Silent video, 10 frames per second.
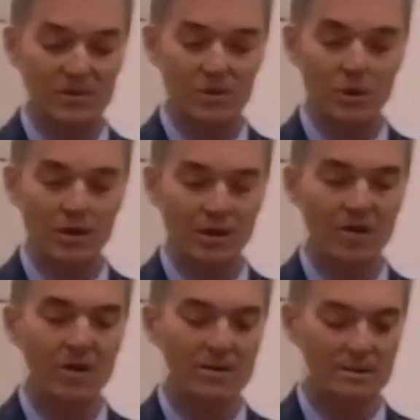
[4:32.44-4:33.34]
stolen
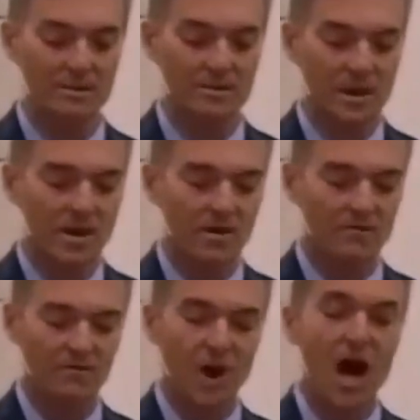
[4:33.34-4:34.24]
goods,
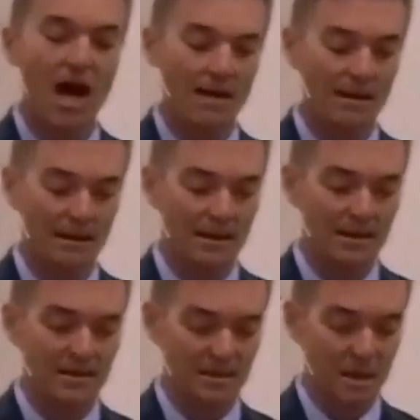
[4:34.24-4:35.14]
fraud,
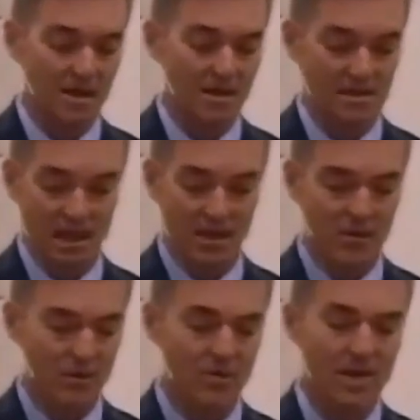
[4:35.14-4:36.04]
dishonest
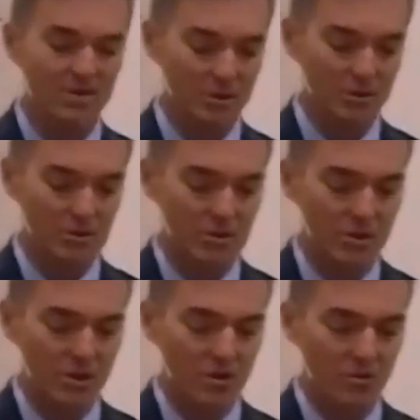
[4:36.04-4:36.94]
scales or measures,
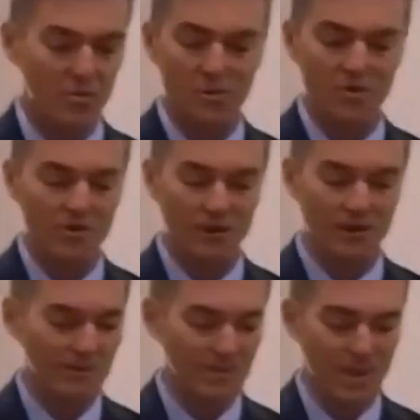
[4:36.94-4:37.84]

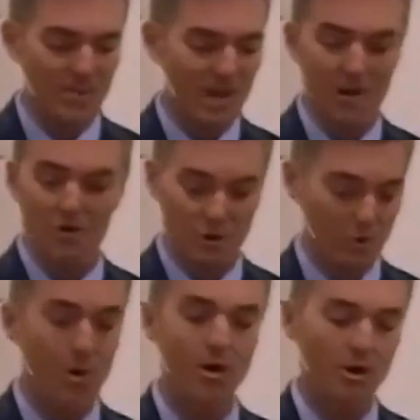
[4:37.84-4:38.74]
removing boundary
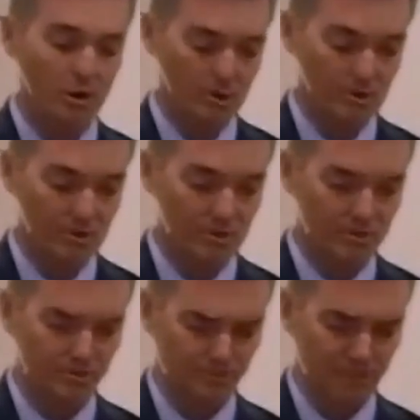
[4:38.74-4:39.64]
markers,
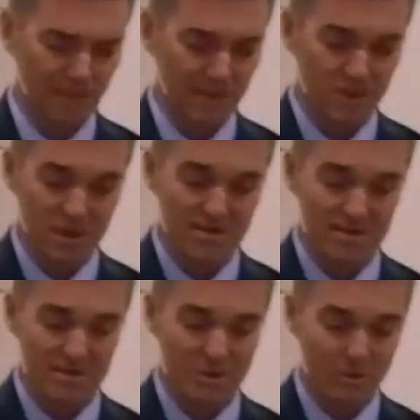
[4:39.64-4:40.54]

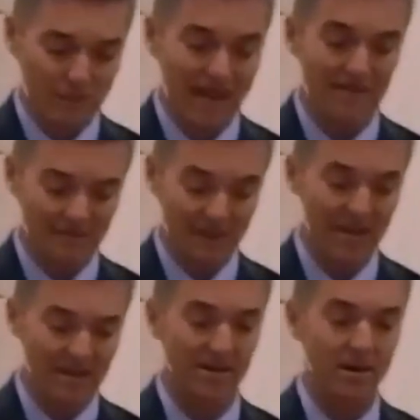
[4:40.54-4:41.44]
injustice or bad
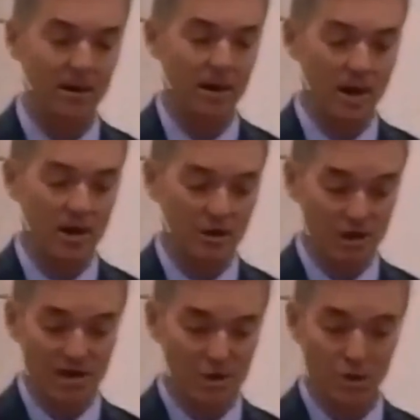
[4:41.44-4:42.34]
faith in our
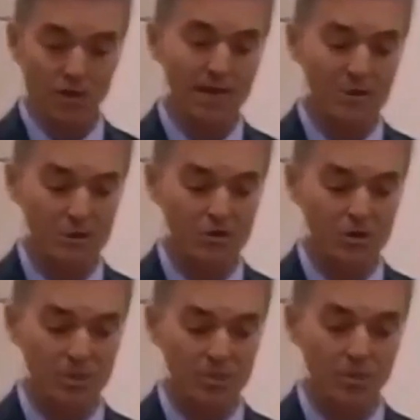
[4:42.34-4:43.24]
contractual
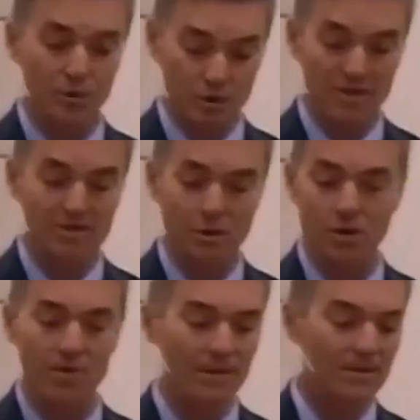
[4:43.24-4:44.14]
relationships or trust
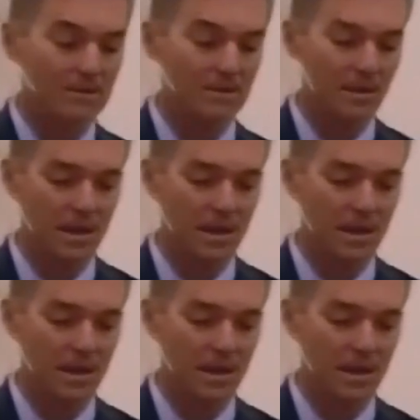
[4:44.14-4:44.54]
agreements,